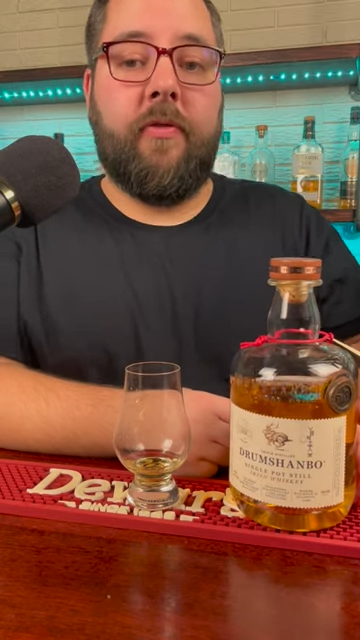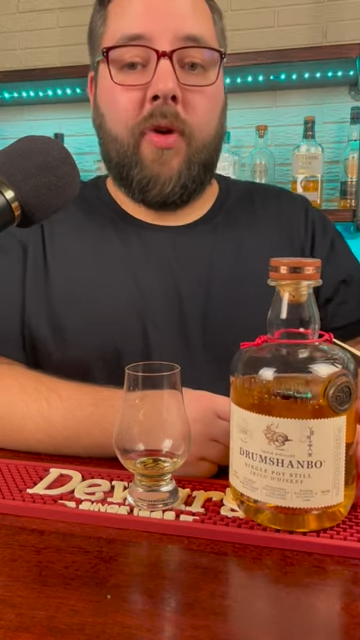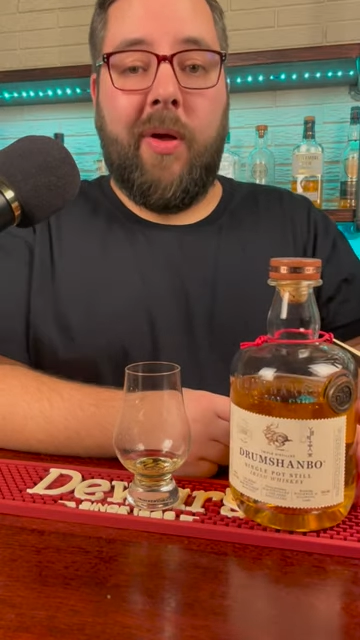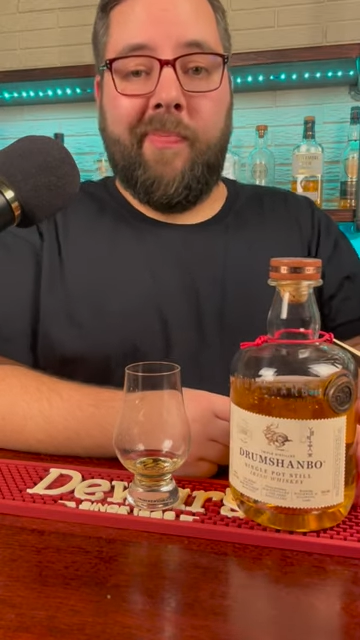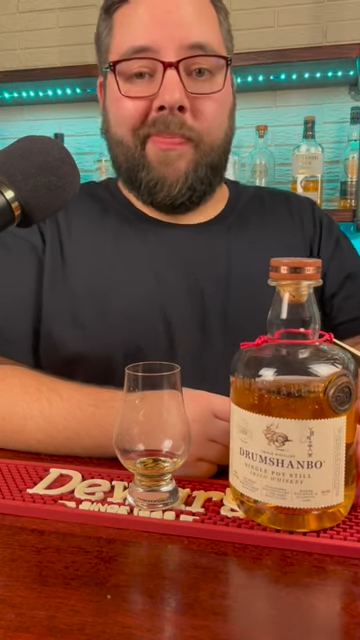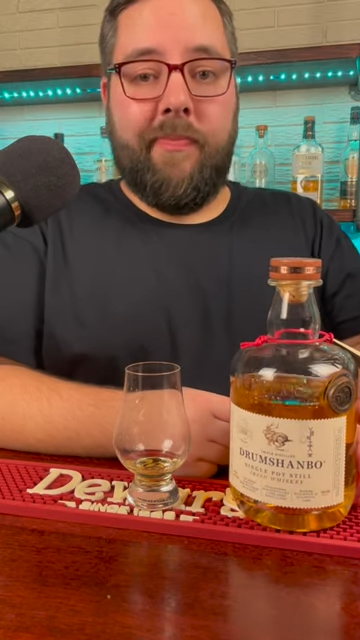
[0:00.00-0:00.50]

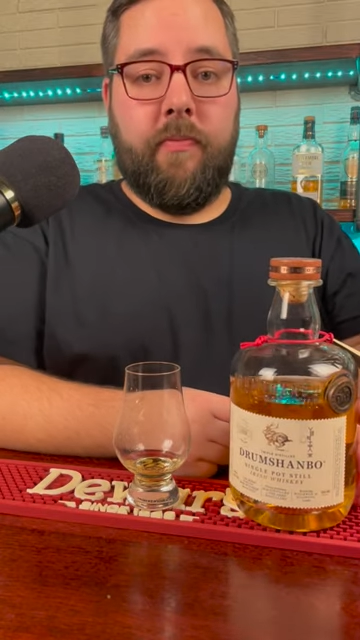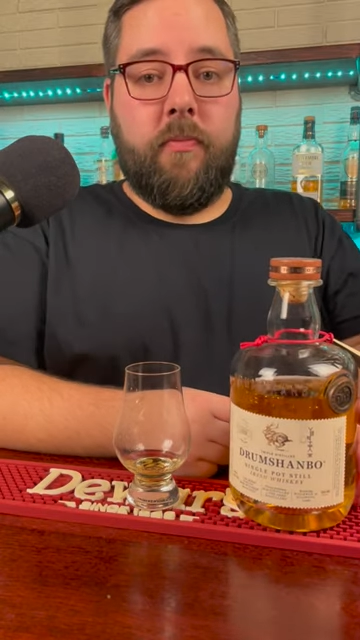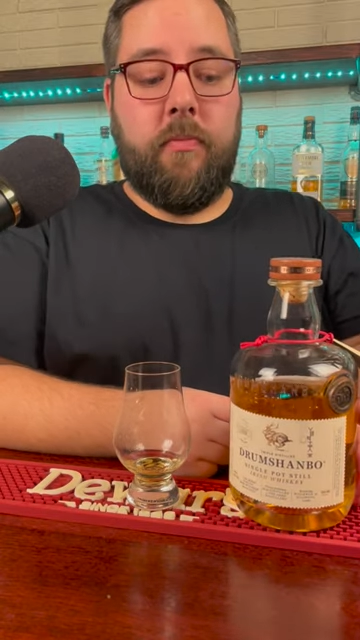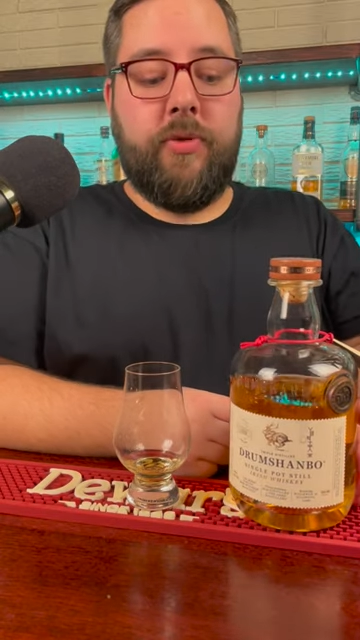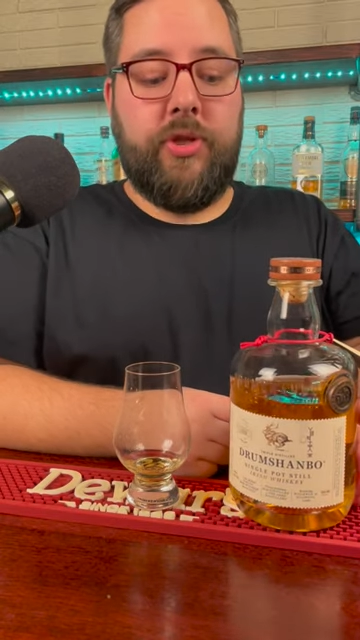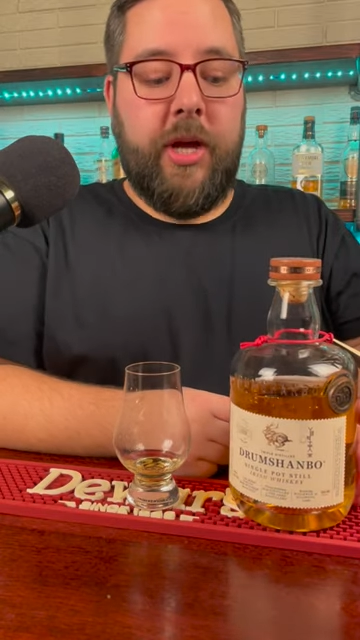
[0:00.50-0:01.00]
from
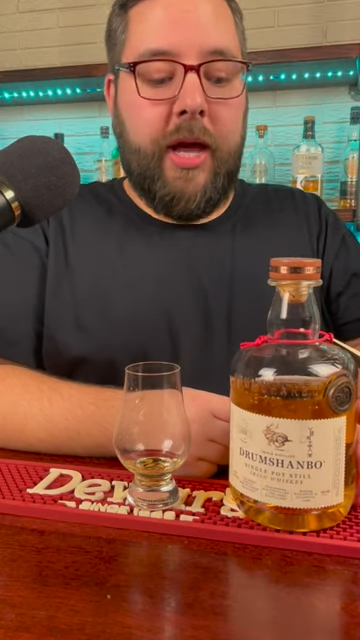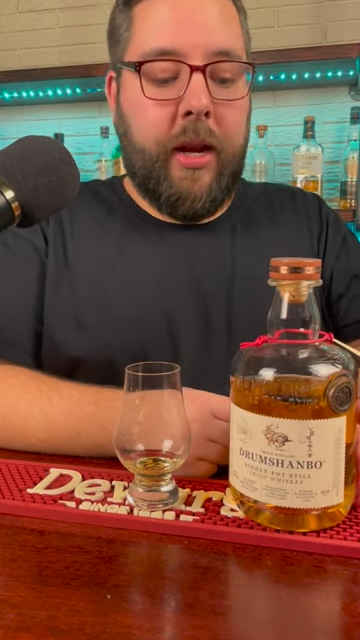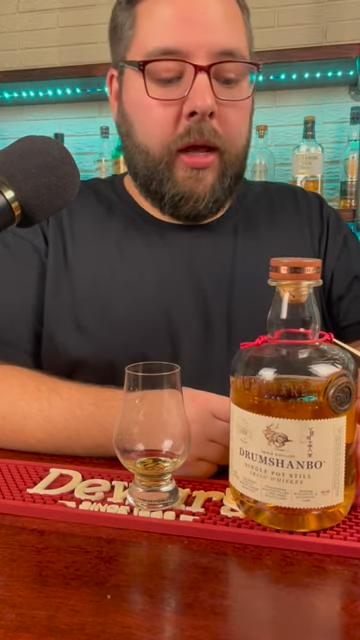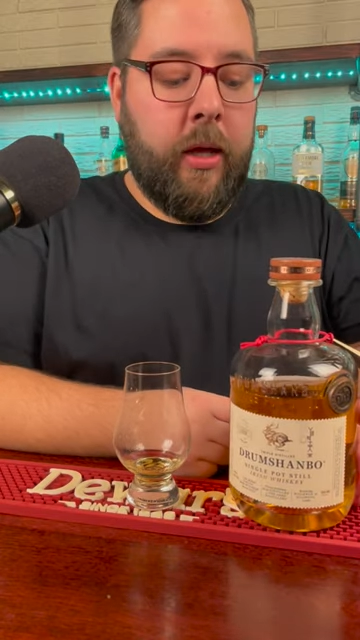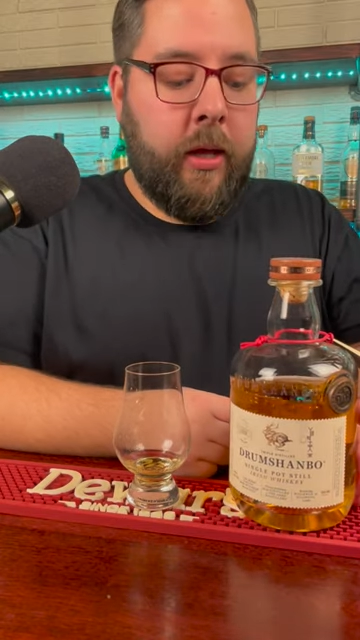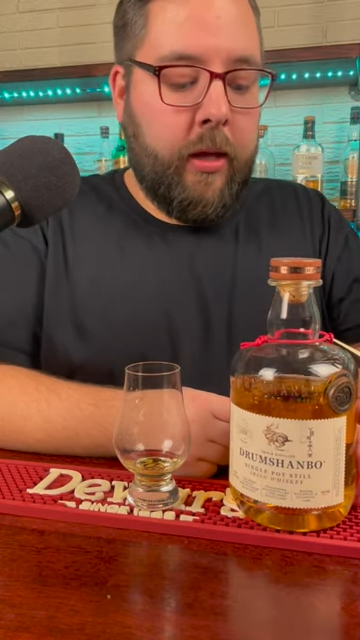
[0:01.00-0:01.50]

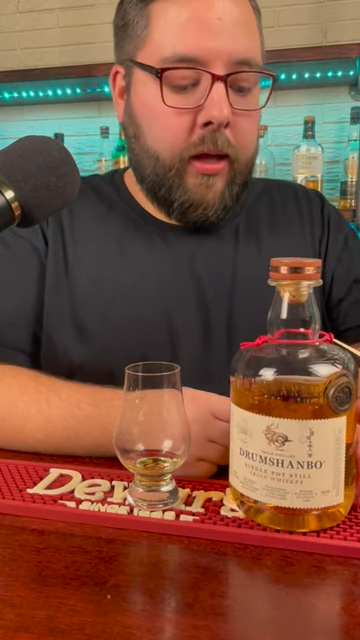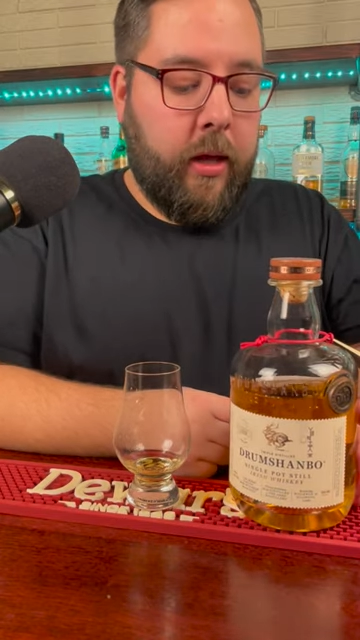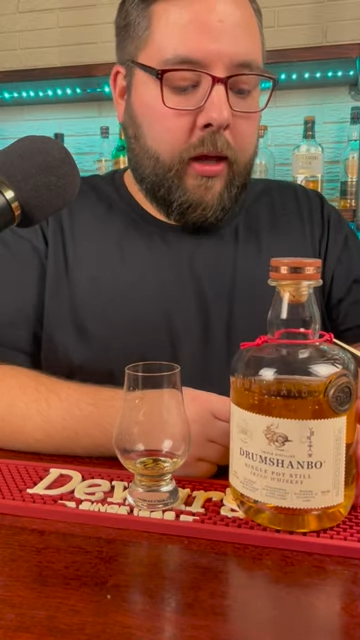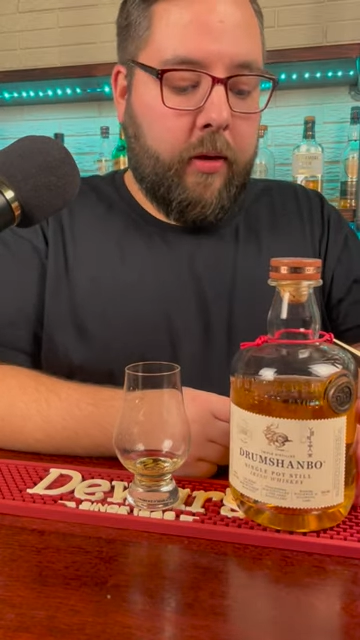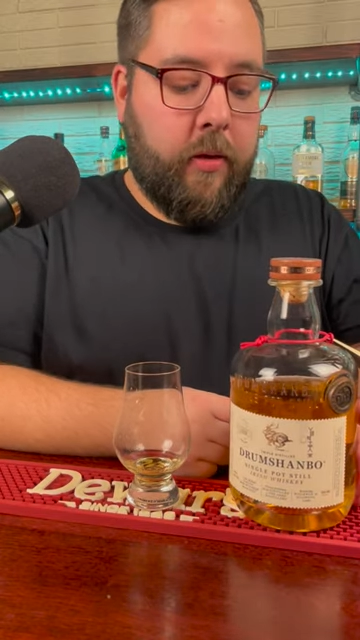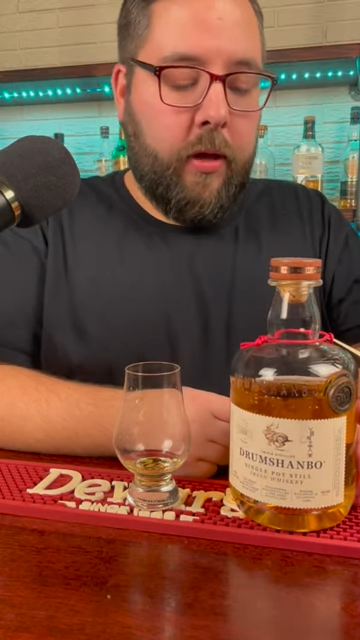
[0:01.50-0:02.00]
Shed
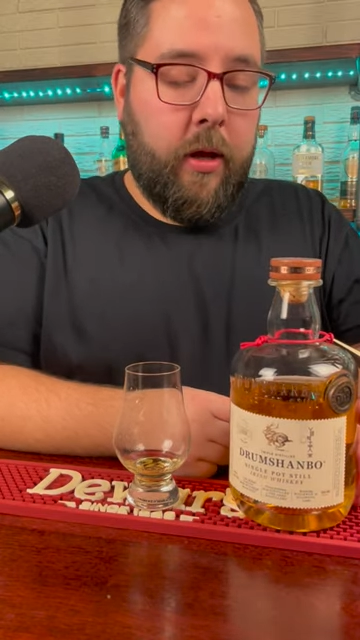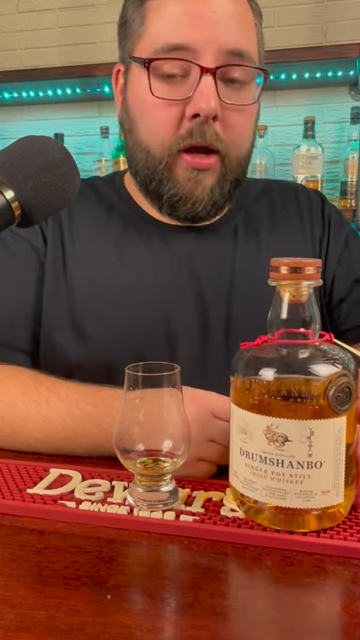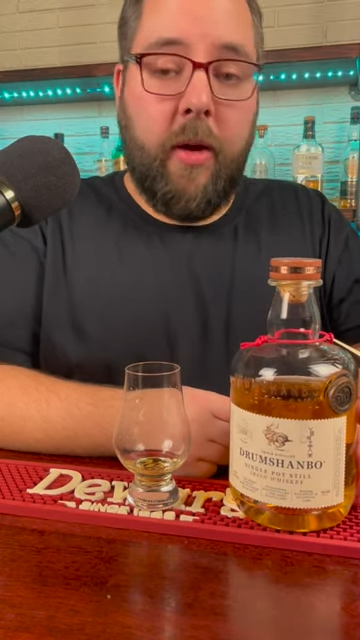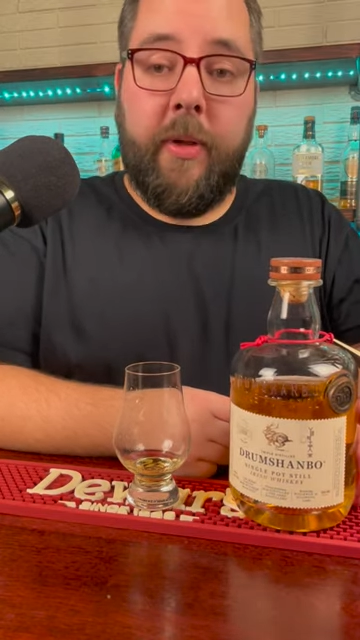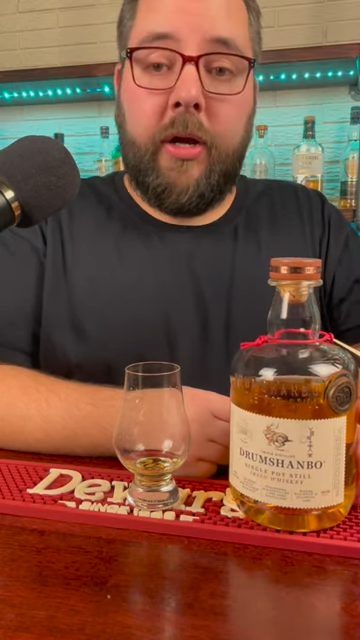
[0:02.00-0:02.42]
and they come in